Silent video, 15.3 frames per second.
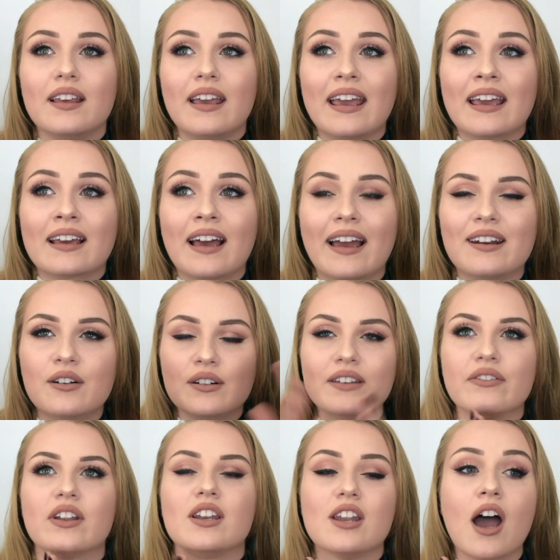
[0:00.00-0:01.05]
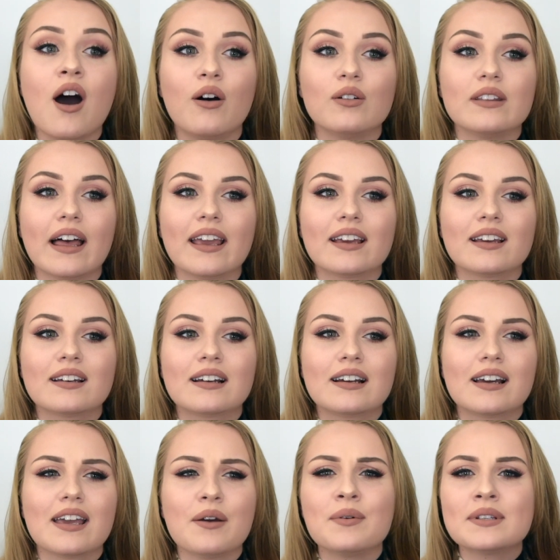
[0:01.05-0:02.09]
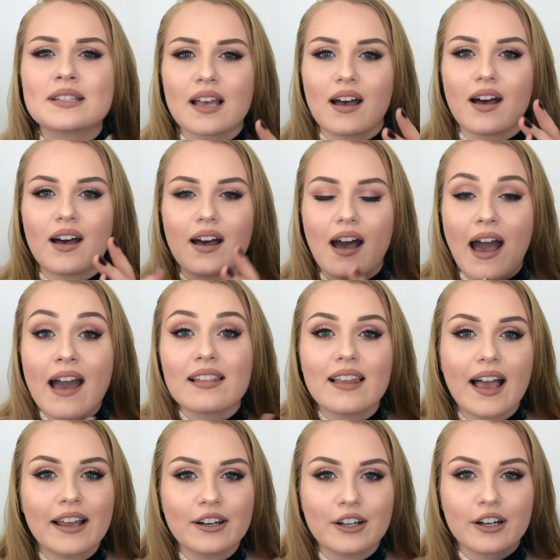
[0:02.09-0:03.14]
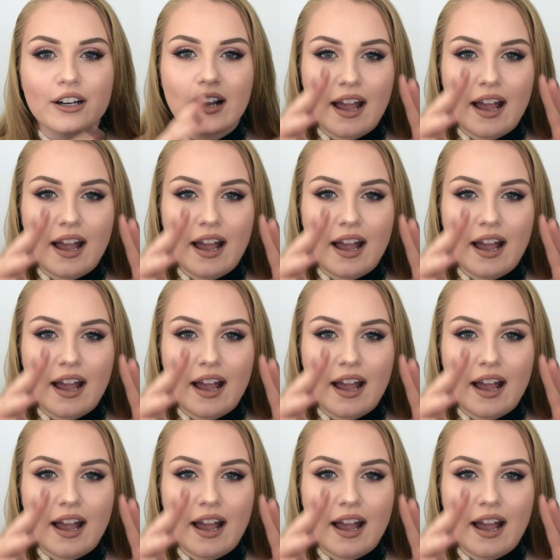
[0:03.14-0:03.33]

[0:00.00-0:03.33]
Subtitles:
I don't even know, like, it was a eyeliner,